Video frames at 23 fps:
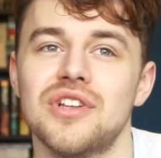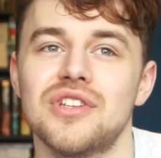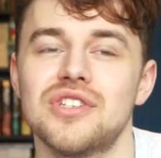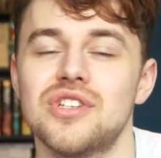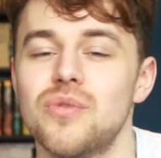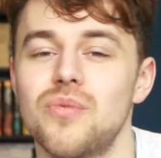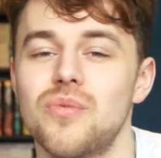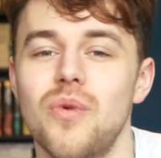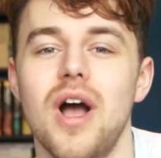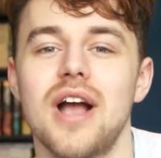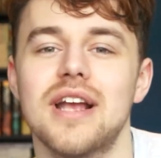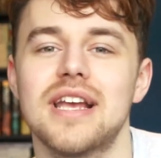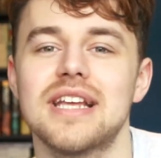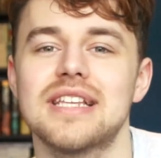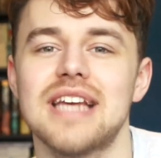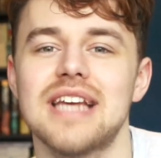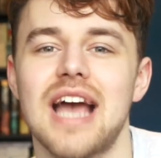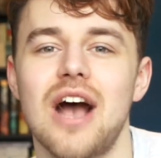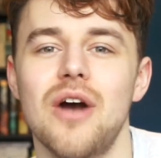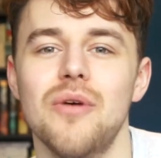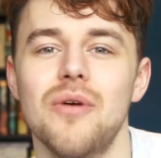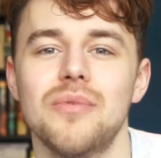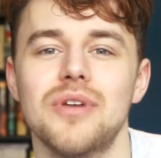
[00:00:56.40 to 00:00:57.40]
to work it
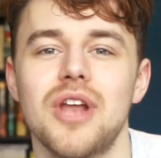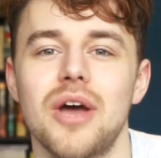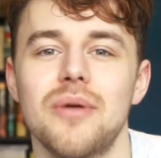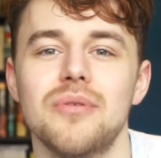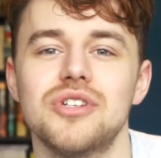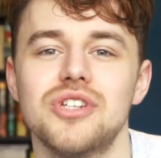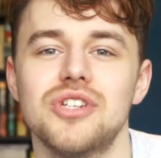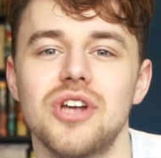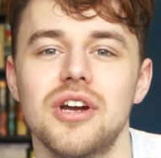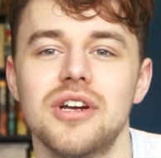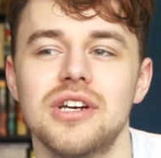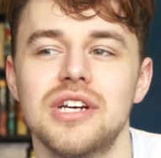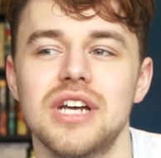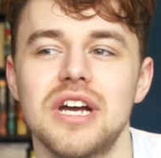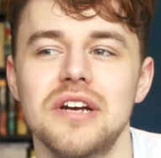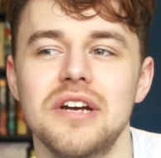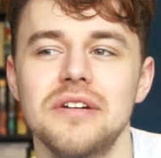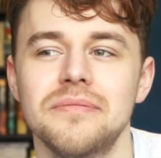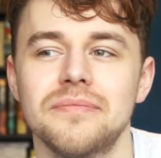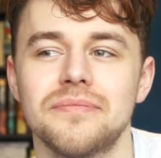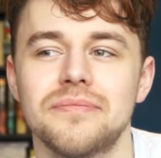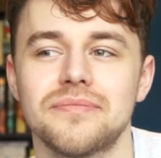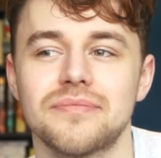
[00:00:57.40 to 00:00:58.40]
out when I was
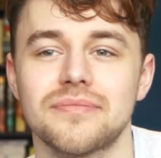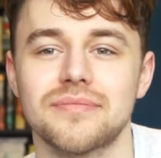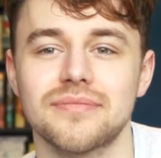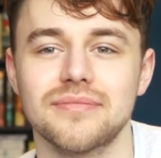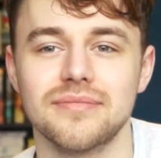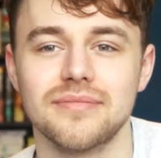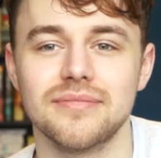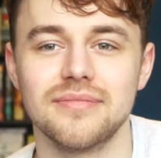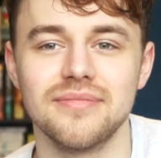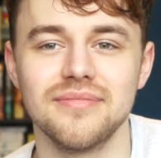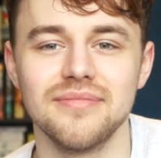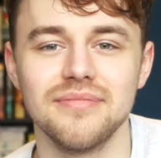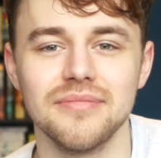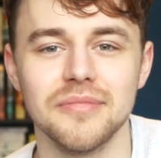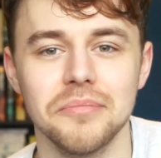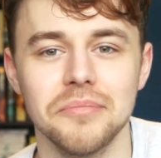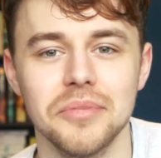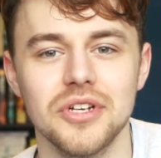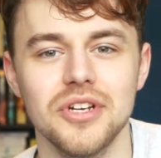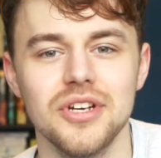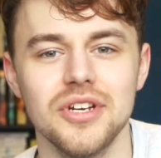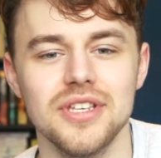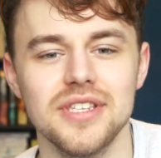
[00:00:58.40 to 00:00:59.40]
younger.
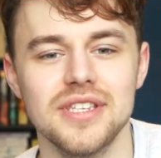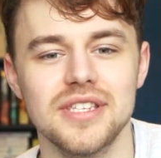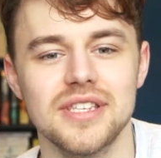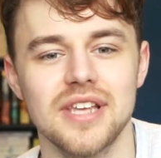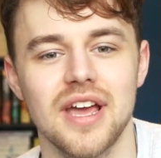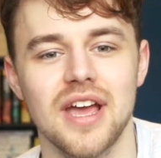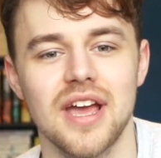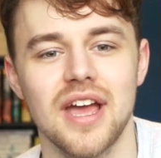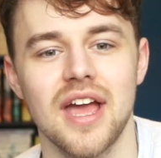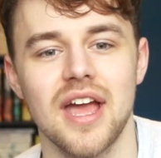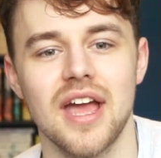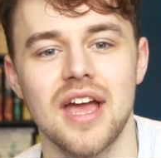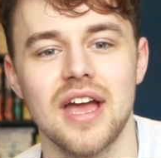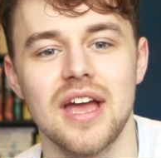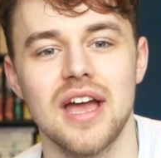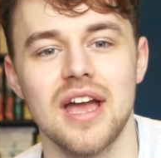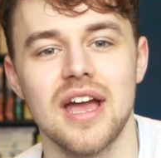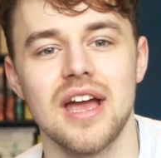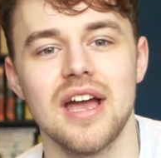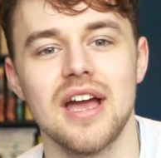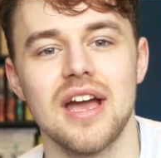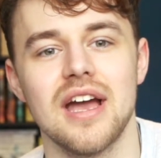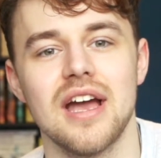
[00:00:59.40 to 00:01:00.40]
Because
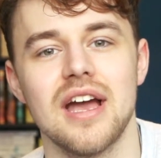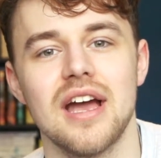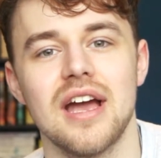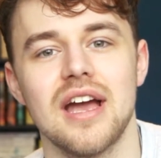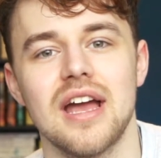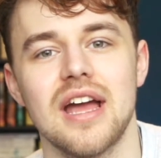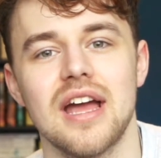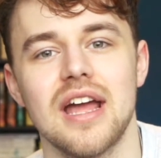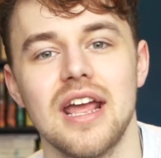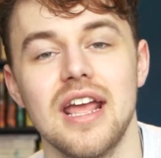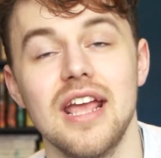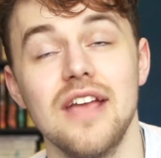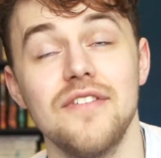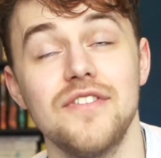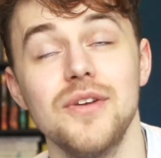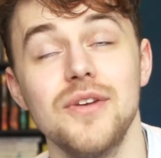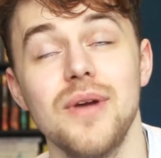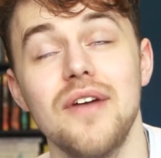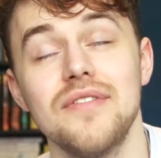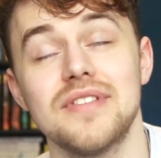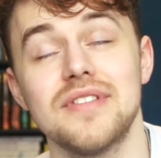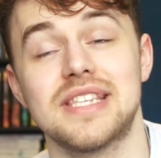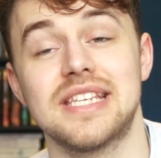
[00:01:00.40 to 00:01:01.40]
if
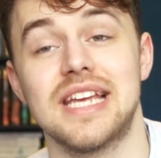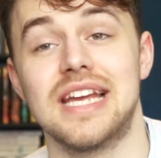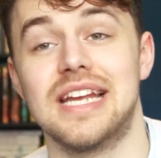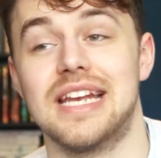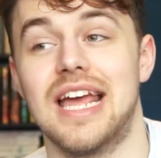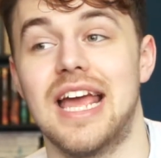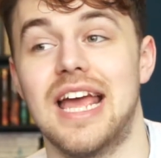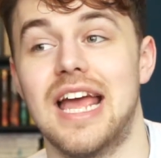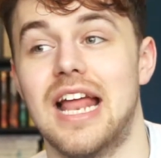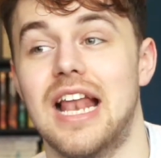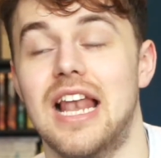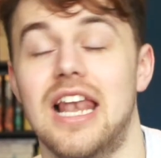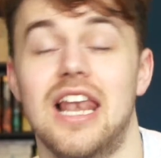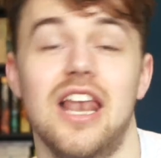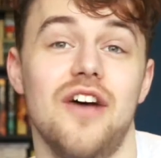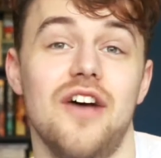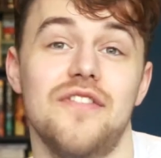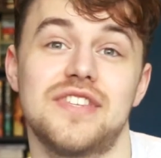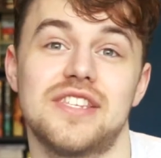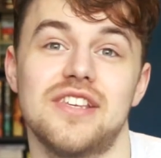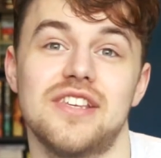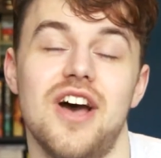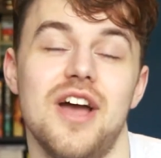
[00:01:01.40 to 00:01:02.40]
you haven't seen it,
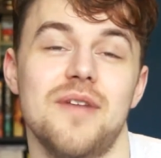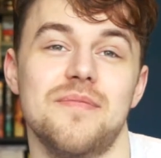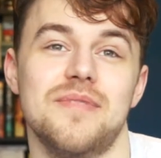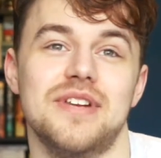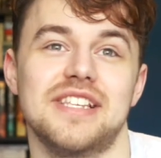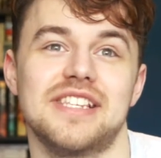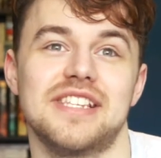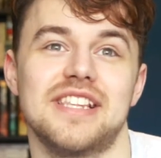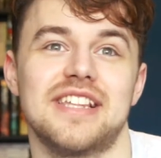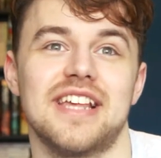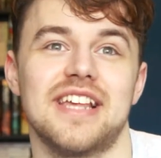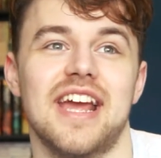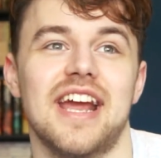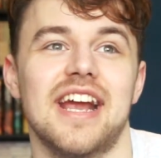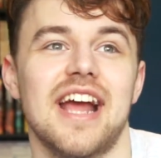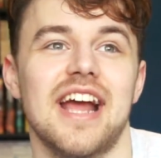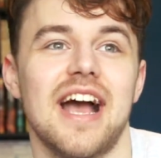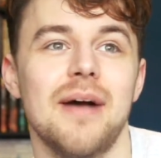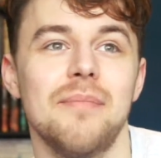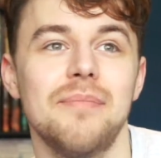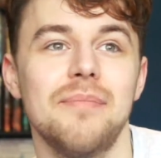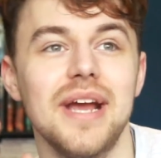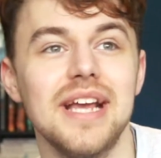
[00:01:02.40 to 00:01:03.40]
Love, Simon is a thing. And